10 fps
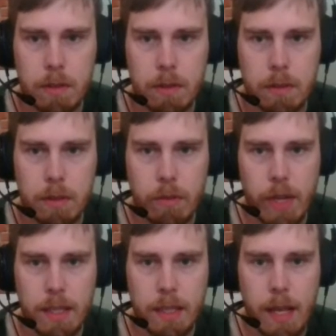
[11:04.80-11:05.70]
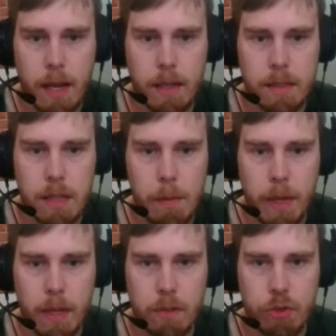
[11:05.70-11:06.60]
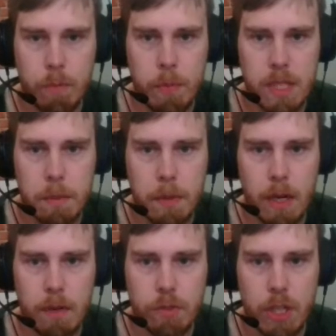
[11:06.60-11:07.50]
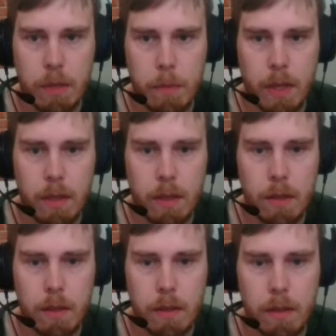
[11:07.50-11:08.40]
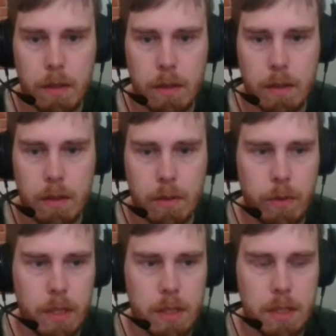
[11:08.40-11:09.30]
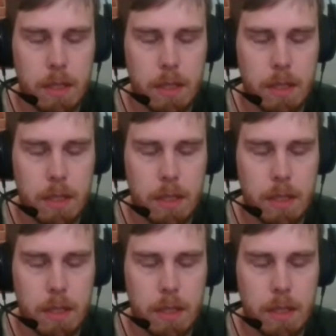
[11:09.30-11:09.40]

great attack is coming. Should be some kind of checkmate. Queen e6.